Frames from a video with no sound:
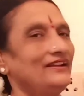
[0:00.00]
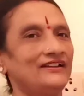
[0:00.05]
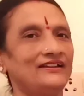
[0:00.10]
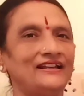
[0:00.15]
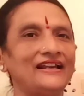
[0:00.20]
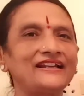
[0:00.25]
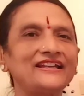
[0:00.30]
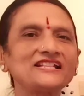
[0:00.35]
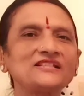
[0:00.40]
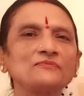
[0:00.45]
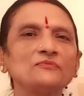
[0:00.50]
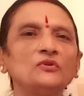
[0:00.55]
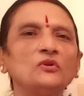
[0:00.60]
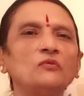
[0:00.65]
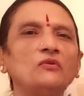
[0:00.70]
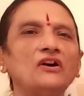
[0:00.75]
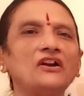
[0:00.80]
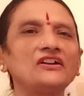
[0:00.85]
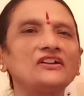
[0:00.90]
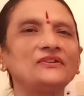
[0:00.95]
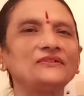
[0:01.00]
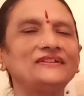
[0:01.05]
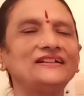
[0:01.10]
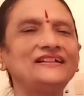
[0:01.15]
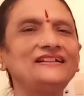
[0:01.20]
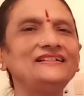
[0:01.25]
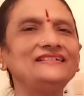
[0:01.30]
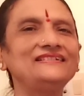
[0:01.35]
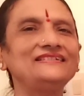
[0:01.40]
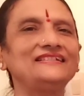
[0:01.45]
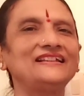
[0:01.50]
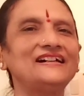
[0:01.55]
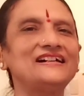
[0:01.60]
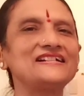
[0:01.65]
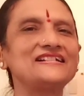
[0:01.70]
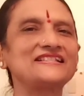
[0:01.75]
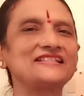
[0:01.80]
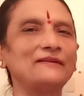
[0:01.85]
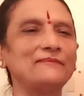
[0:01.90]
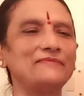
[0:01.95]
Let us move on to the
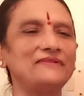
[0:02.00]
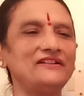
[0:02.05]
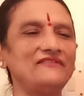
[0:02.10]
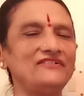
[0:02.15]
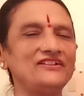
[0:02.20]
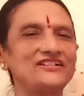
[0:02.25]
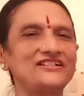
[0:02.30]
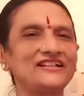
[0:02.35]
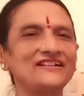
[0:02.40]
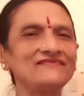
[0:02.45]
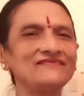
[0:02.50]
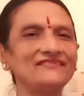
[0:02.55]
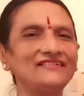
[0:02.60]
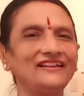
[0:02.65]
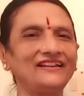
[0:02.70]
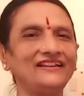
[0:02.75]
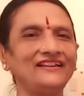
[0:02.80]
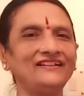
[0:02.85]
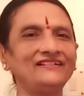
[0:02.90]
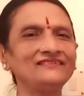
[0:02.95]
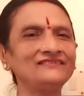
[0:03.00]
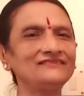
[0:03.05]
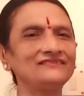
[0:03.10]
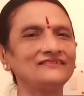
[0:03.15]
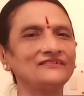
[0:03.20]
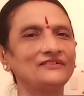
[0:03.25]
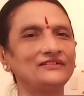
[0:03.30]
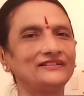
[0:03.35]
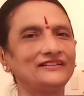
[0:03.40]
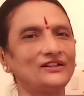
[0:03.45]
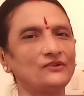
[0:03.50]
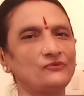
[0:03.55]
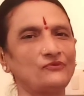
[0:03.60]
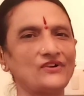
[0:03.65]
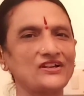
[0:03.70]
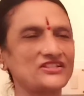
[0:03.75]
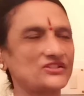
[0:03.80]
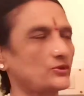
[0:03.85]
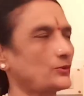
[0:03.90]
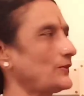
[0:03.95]
third subdivision in the
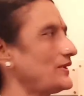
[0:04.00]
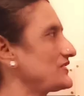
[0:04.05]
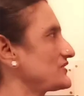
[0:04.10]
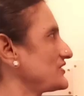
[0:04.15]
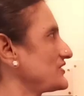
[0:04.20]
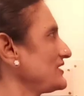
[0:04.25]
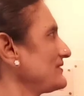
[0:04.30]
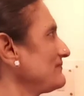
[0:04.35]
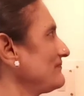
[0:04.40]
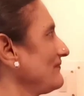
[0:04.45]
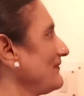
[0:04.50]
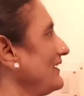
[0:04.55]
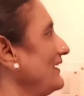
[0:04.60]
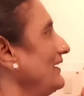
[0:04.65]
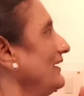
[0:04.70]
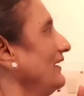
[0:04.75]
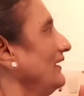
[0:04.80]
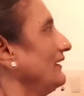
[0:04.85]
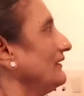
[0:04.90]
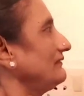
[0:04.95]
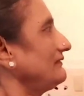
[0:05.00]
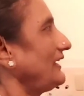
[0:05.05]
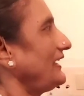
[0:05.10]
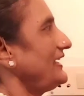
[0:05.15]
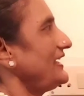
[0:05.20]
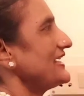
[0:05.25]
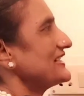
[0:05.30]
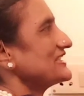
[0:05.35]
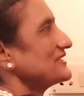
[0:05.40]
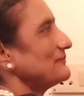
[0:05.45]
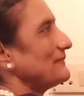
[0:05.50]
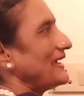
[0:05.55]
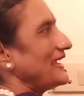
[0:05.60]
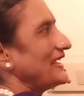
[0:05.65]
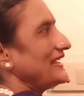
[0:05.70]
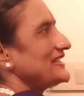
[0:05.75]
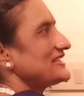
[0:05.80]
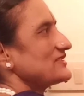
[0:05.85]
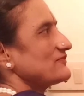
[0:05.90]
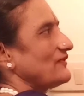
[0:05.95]
first question. 3x
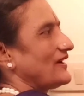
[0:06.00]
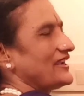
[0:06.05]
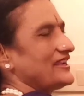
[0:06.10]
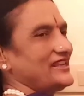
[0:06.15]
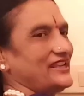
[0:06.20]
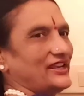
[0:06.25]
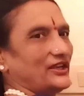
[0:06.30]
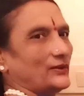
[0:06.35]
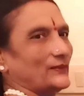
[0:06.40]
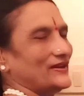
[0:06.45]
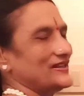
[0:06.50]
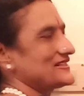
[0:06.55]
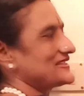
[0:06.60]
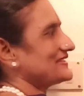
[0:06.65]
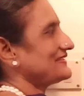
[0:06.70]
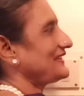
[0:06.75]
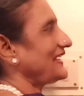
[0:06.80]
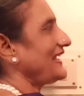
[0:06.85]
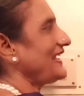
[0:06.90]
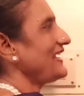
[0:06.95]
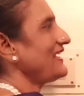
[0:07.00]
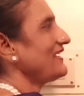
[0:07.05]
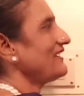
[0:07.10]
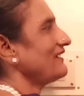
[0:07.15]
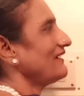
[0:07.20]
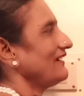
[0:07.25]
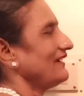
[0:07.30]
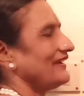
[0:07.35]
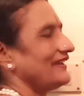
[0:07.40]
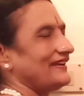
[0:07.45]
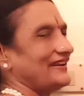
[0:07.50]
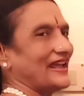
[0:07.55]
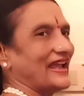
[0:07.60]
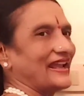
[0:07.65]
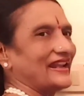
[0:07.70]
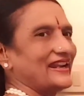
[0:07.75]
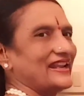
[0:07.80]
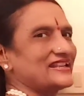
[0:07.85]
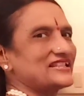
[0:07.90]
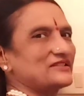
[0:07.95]
minus y equals 3.
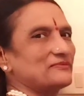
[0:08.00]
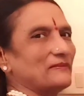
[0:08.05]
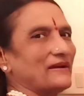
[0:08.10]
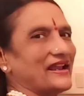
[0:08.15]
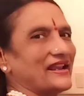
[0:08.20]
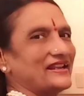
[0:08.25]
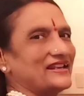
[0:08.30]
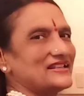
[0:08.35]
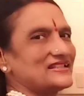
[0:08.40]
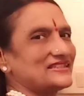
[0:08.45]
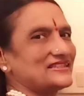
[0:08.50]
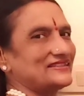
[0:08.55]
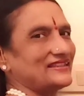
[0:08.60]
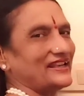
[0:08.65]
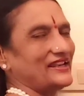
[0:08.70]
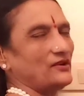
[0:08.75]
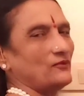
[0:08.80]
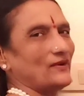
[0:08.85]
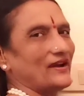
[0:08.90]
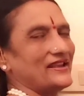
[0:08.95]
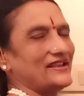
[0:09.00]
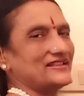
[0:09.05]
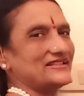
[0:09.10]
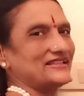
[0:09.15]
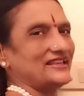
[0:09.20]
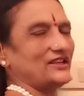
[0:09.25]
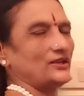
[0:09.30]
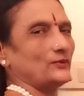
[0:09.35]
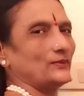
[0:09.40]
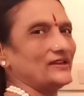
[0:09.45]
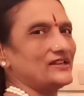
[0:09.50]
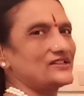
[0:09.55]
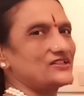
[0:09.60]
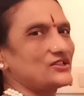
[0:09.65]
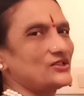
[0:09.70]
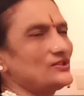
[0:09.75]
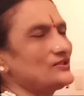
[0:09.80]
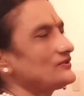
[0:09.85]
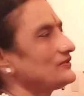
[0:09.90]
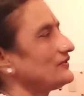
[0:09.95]
9x minus 3y is equal
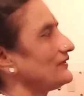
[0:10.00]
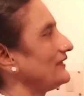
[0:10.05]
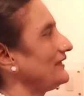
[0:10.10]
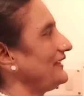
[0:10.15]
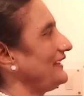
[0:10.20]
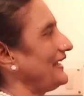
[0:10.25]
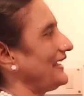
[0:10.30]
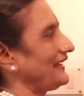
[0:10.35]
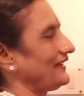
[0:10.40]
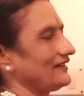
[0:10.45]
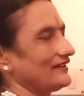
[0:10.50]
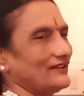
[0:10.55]
to 9.